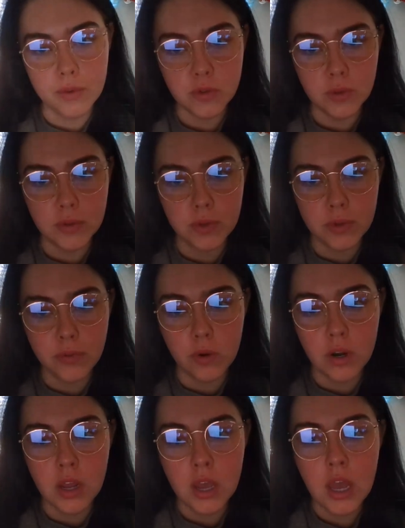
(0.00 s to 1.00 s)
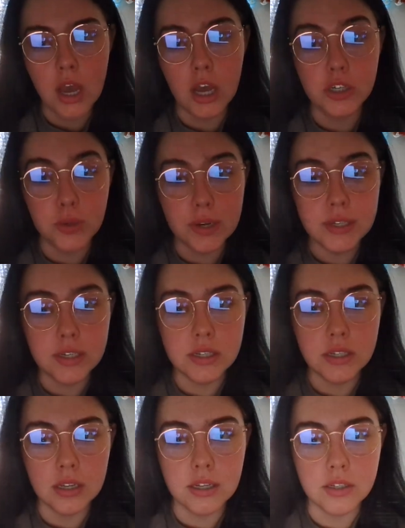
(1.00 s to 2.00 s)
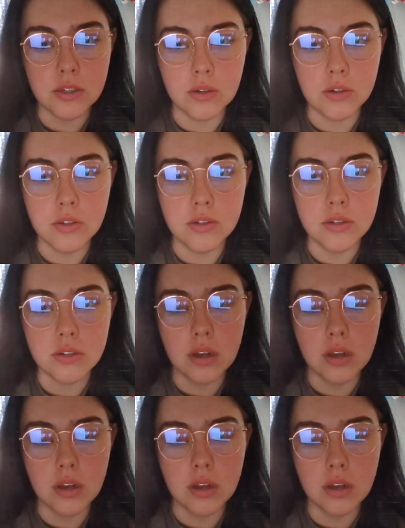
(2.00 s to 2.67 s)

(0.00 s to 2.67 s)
2024, addresses the concerns.